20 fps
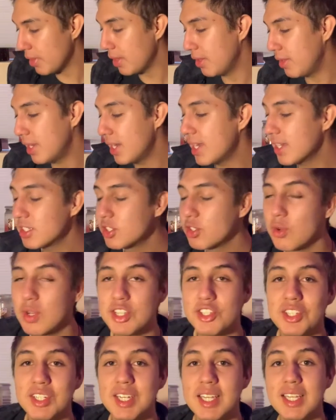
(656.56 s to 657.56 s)
The next
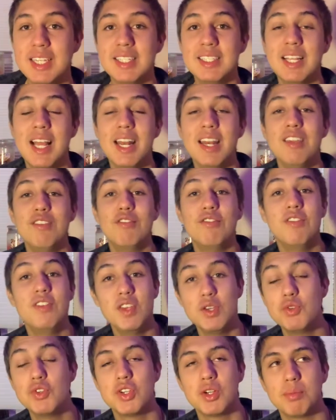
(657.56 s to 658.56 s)
question is any
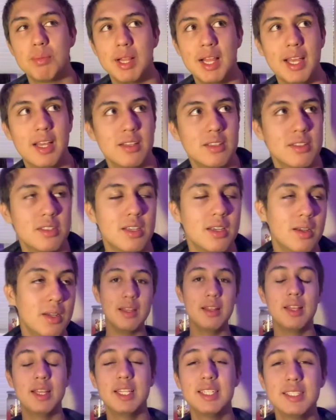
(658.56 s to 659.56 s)
future plans.
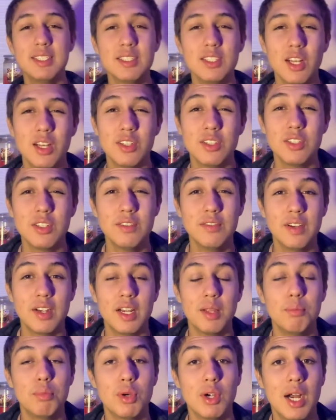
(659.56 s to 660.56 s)
This is also a
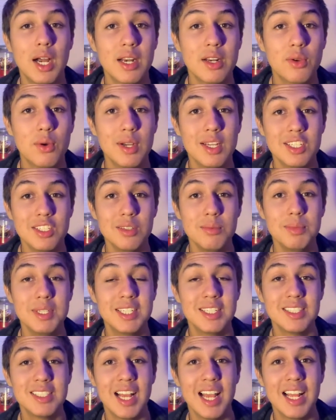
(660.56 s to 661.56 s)
very broad question
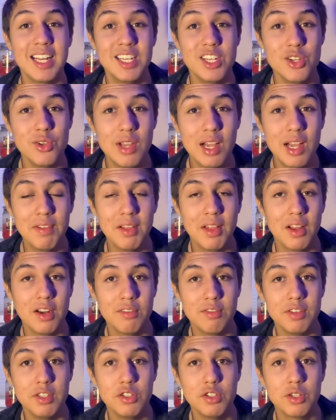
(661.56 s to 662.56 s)
because I do lot
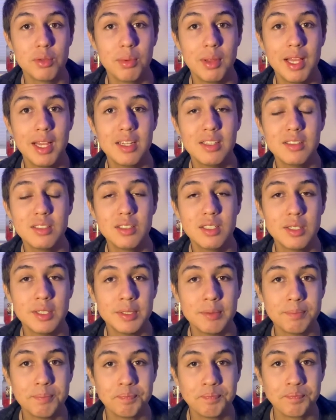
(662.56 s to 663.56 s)
of future plans,
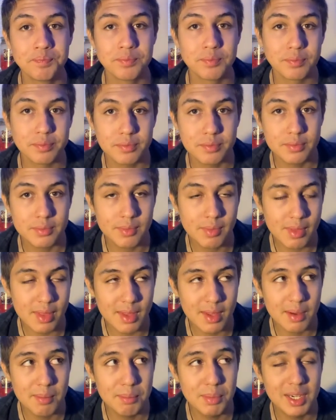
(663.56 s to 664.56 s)

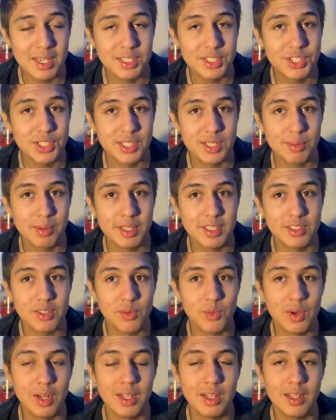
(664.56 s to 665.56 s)
but it just depends on
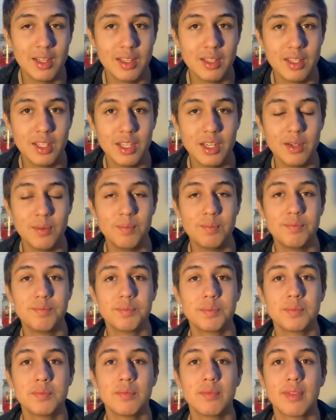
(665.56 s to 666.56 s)
what, you know,
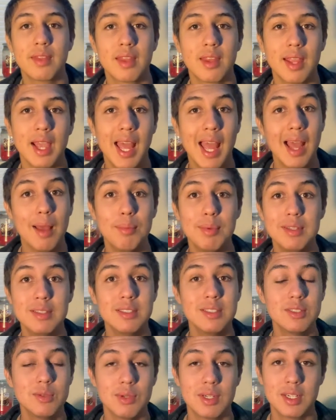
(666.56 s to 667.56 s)

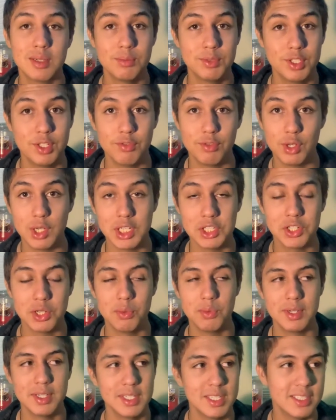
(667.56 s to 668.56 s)
happens, what comes to fruition,
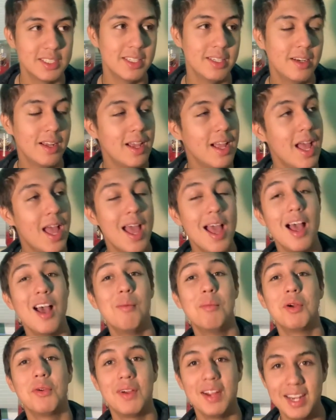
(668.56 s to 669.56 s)
what doesn't.
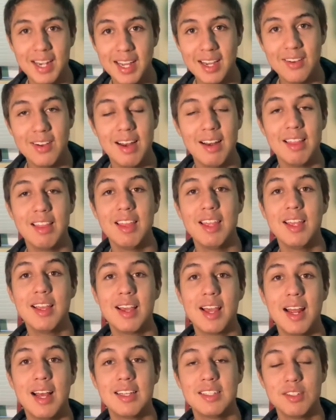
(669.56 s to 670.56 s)
But right now, I
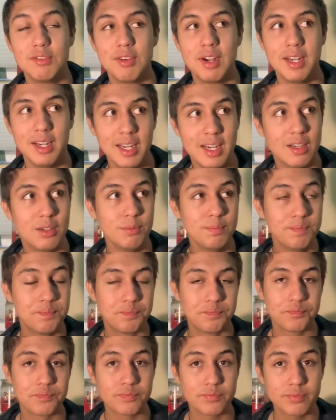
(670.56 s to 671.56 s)
think as of right now,
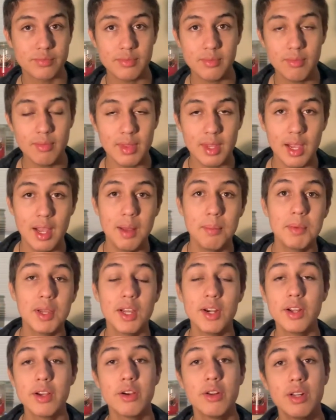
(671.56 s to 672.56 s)
I'm
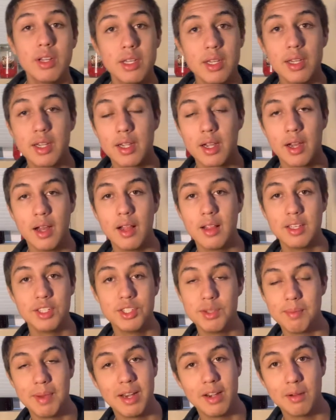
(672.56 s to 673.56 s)
gonna go to college
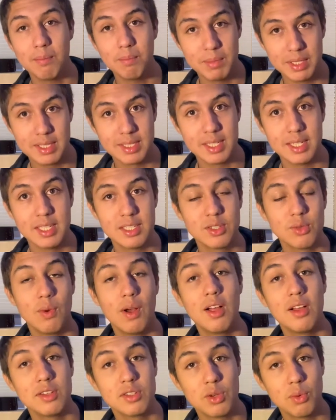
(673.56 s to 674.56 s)
and minor in business while
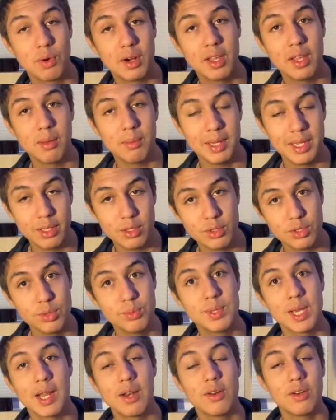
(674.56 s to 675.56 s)
also working on my YouTube
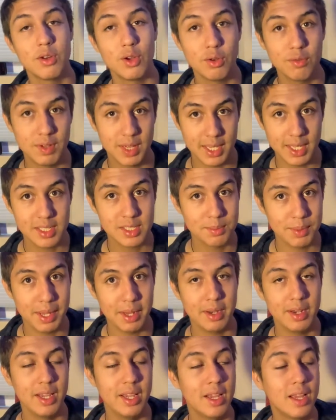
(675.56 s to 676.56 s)
channel and hopefully
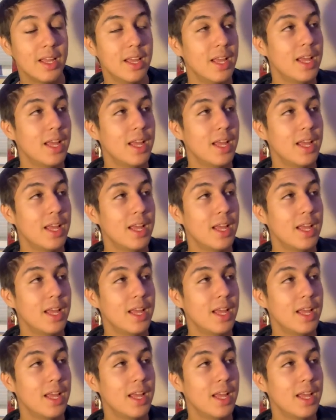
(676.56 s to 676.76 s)
expanding.